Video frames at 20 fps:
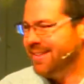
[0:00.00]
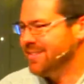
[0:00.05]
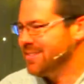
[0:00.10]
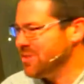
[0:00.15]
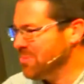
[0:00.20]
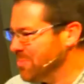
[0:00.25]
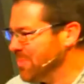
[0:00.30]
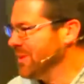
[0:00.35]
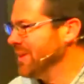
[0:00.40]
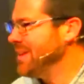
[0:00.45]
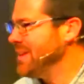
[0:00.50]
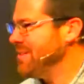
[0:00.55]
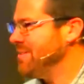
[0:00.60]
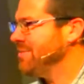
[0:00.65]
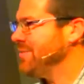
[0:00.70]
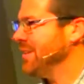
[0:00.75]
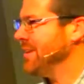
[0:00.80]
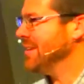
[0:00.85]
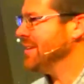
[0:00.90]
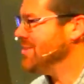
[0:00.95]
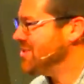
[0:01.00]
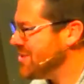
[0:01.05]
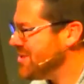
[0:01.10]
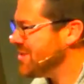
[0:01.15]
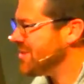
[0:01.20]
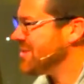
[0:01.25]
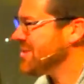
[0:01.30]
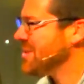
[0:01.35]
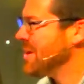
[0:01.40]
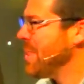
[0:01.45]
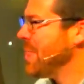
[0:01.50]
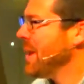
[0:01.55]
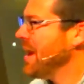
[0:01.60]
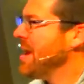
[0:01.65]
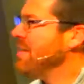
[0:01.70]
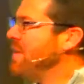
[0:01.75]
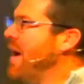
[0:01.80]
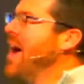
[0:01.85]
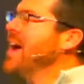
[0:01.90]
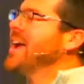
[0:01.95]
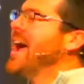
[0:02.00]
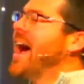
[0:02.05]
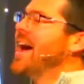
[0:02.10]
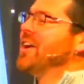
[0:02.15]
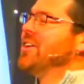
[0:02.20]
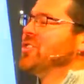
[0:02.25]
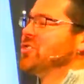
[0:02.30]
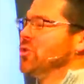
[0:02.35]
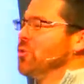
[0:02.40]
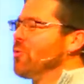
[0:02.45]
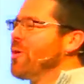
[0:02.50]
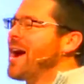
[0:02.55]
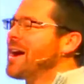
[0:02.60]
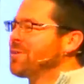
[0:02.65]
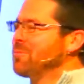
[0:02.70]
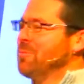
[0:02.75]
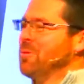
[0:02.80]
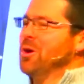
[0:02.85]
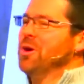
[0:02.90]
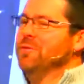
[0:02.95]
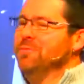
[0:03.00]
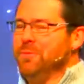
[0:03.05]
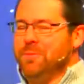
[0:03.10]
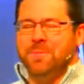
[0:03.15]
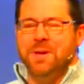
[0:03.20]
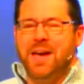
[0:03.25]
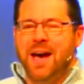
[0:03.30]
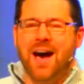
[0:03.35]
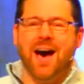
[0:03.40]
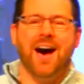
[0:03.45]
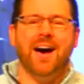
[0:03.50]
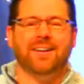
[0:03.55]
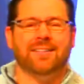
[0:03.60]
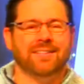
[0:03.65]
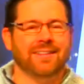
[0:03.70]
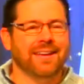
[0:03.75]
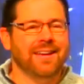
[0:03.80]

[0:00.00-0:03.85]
to believe in Jesus. If I got a direct word from God,